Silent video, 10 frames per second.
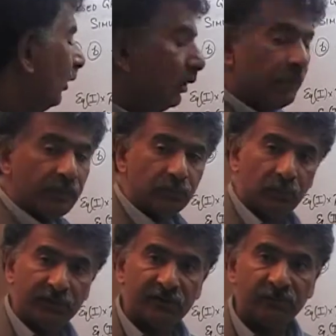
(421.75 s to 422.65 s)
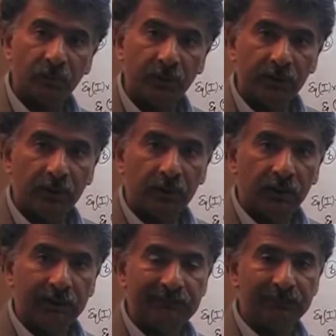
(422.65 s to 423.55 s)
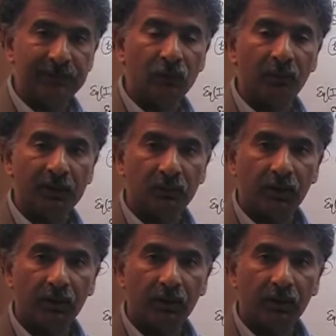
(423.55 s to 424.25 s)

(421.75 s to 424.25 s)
all we have to do at this point is simply go back to our